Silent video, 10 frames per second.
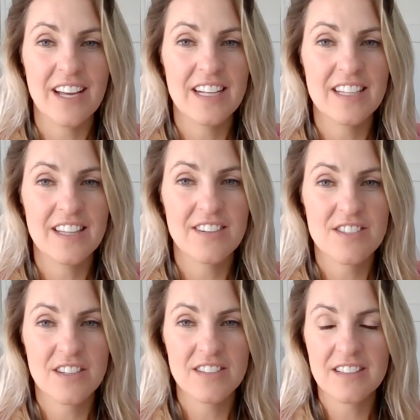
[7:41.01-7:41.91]
And there's
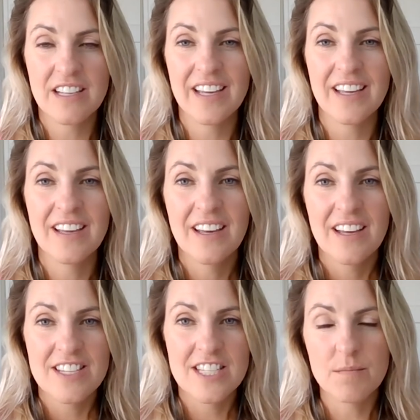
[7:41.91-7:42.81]
certainly
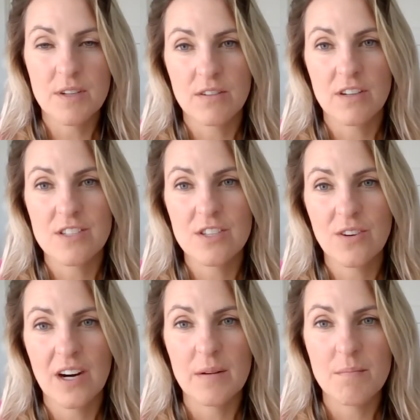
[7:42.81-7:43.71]
some donors who
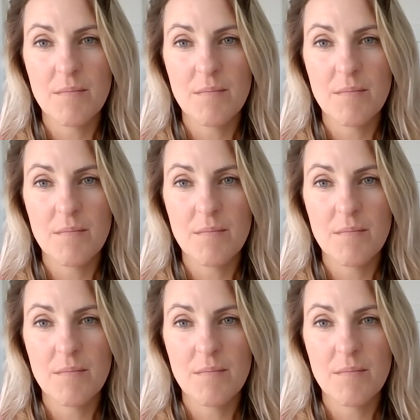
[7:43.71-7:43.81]
are